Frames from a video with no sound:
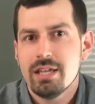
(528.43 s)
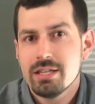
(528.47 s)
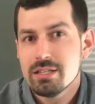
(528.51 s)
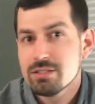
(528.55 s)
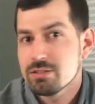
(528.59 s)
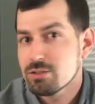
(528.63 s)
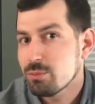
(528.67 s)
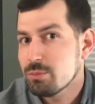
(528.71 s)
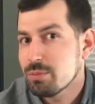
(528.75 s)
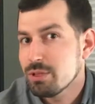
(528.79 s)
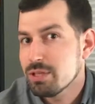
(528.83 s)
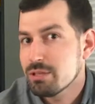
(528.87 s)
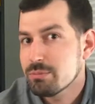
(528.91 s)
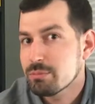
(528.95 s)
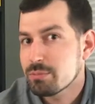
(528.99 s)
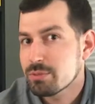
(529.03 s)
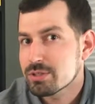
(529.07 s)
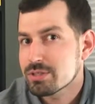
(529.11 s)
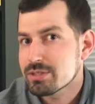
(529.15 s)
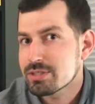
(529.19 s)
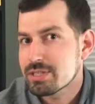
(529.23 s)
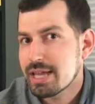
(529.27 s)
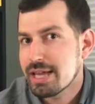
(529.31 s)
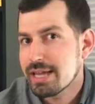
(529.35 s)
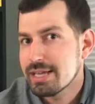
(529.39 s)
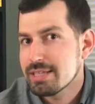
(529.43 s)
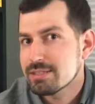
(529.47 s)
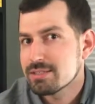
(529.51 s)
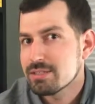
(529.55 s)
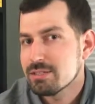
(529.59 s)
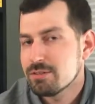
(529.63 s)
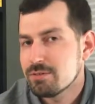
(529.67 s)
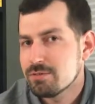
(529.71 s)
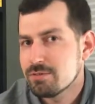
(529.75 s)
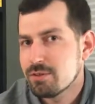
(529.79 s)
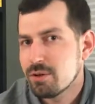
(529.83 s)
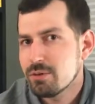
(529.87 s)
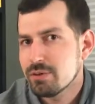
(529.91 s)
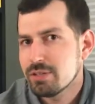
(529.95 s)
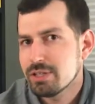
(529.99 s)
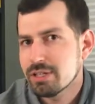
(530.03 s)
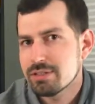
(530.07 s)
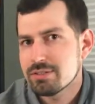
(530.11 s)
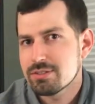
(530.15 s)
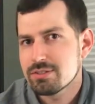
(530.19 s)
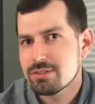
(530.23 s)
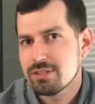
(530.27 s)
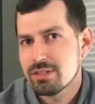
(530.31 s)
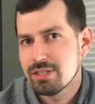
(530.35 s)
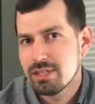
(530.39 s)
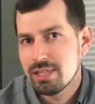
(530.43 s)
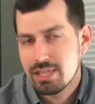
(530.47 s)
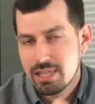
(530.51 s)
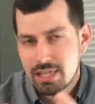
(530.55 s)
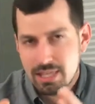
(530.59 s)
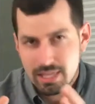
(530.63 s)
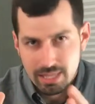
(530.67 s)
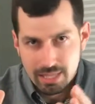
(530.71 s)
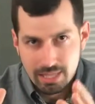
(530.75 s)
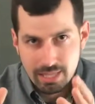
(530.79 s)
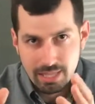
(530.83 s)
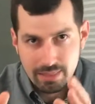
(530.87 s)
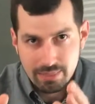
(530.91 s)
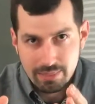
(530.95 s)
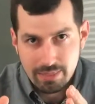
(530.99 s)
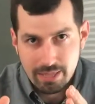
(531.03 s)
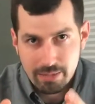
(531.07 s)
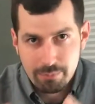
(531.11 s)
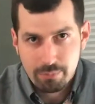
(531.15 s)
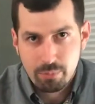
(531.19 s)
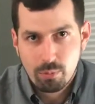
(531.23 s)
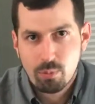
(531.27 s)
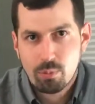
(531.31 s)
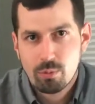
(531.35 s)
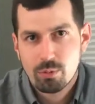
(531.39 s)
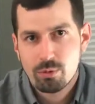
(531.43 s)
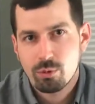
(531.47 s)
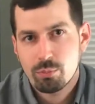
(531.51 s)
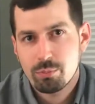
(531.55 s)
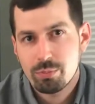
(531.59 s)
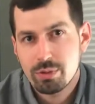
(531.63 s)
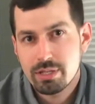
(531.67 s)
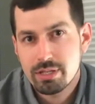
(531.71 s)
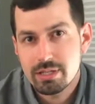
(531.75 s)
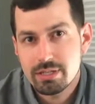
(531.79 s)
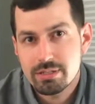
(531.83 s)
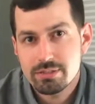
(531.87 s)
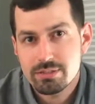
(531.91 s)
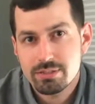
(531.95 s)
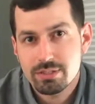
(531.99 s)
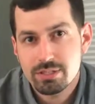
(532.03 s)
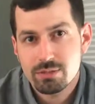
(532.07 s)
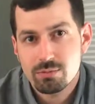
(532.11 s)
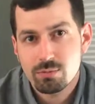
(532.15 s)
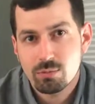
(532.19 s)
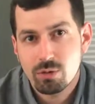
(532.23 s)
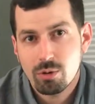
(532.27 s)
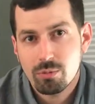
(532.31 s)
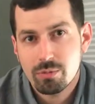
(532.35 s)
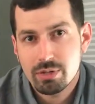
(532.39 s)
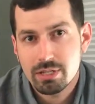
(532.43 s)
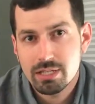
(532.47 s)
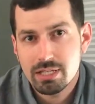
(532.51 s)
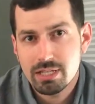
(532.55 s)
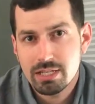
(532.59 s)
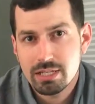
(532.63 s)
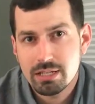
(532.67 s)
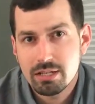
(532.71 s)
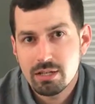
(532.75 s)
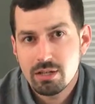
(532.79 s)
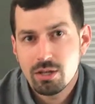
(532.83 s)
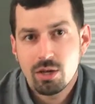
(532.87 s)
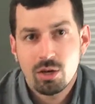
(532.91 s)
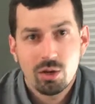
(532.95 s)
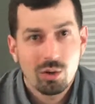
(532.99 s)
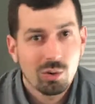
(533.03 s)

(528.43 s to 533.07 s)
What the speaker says: So being precise and focused in that portal piece is what we need.